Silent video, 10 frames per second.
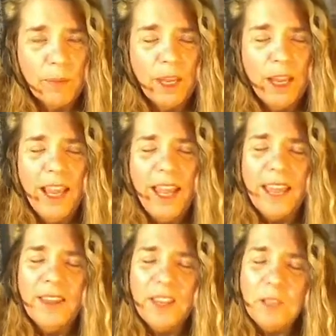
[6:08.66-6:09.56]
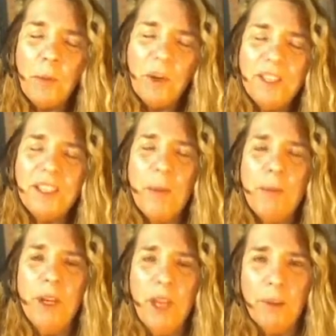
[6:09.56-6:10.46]
And this brings up
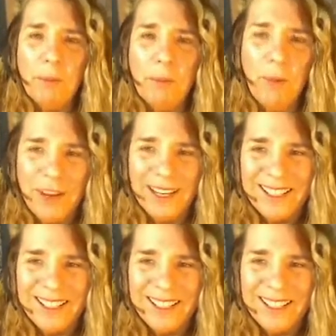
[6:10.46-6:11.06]
another point.